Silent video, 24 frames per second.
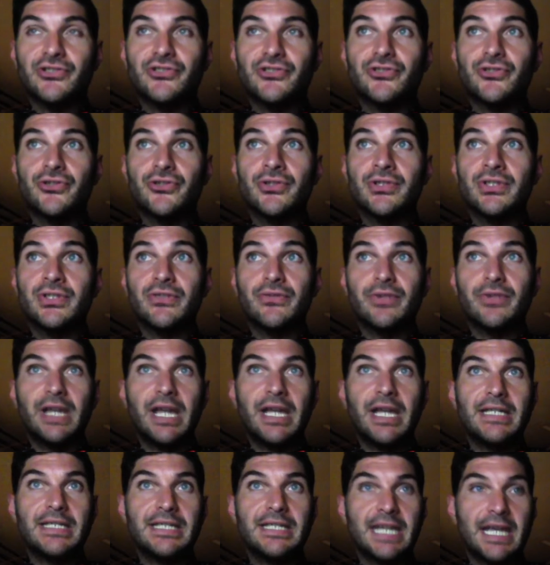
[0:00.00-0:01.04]
students
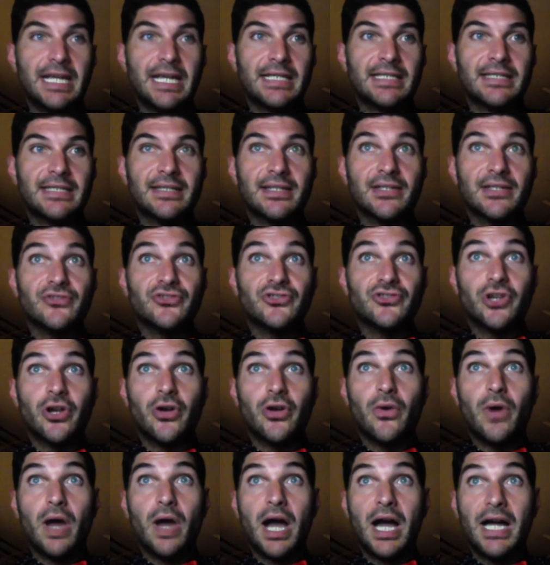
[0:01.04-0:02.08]
create texts that
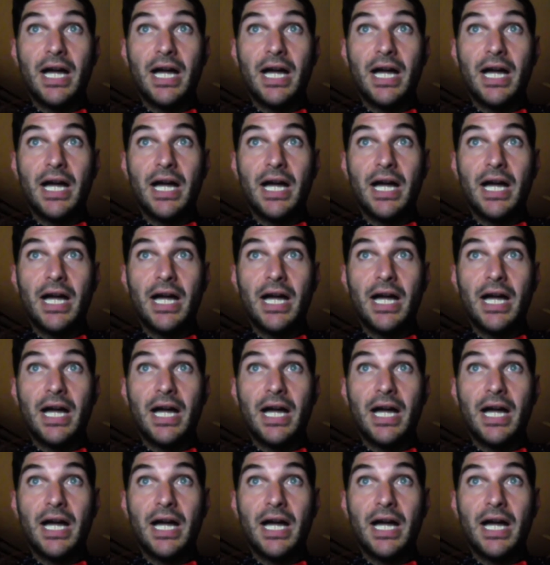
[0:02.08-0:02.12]
show